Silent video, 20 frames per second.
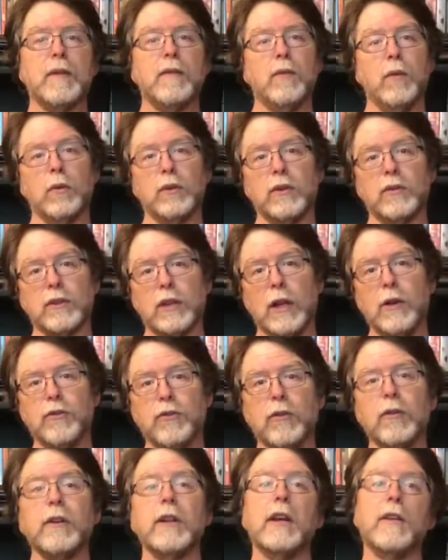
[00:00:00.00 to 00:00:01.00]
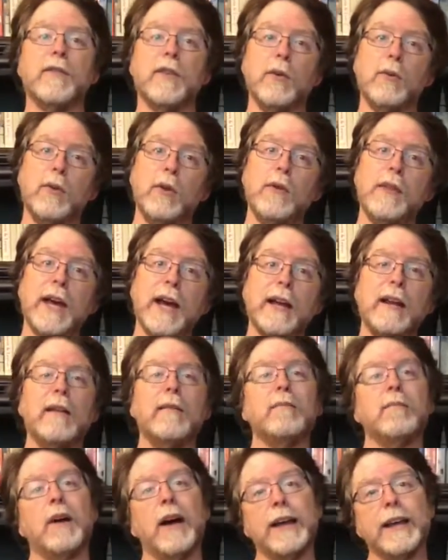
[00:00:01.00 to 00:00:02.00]
Full disclosure, if you do that,
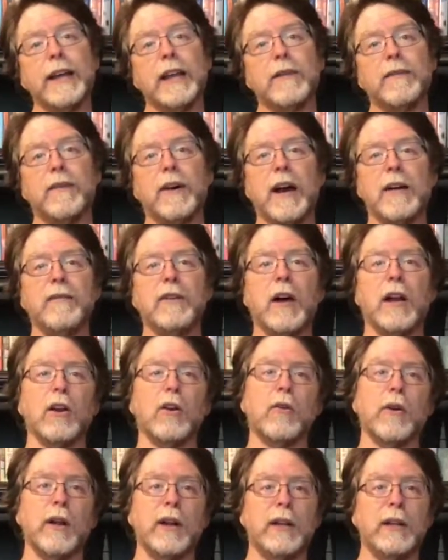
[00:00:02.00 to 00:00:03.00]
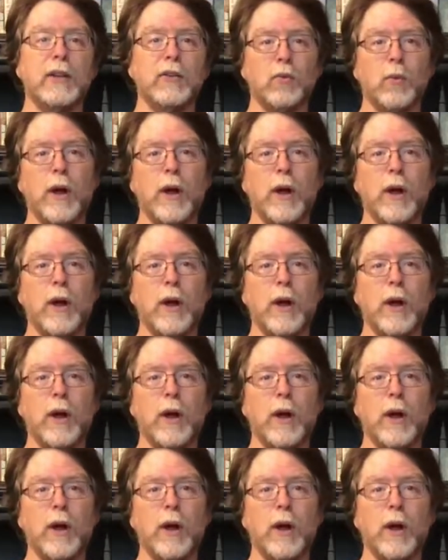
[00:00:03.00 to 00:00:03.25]
I get a $5 credit as